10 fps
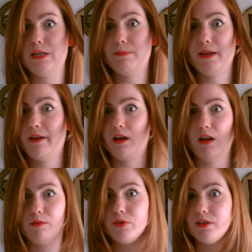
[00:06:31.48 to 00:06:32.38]
really pin
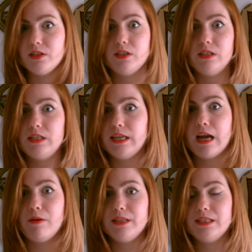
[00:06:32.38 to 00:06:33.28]
curling with this and
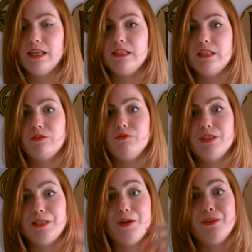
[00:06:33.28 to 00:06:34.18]
see how it sits, and
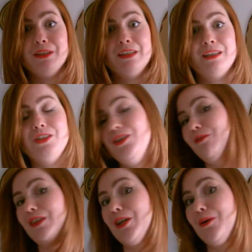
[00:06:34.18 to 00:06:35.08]
obviously I'll
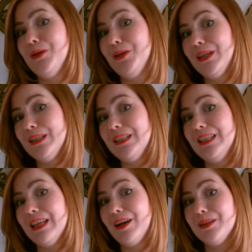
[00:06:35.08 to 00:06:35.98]
do a video and you
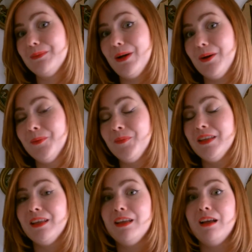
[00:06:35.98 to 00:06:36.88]
can see that as
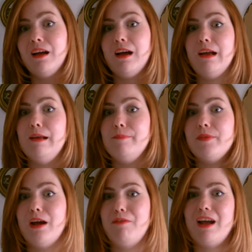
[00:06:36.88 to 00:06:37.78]
well.
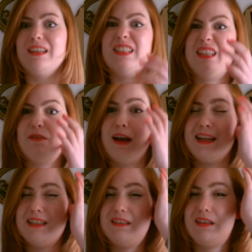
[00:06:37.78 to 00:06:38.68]
As I said,
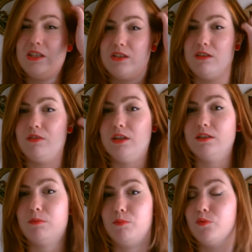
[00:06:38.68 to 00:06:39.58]
I've had this sort of
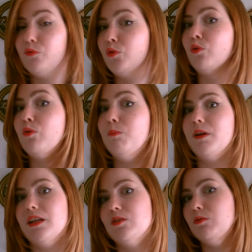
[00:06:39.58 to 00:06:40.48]
thing done before,
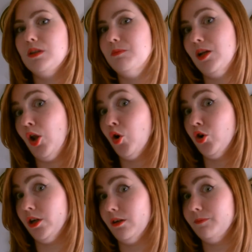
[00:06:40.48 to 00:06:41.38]
but it's always been
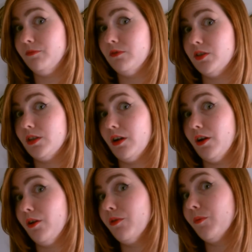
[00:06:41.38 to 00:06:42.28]
longer,
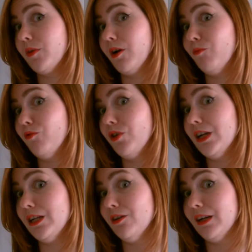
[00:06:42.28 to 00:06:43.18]
so
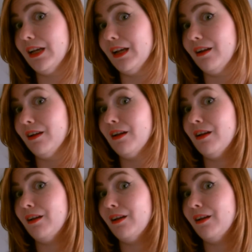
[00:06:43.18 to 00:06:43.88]
I'm really looking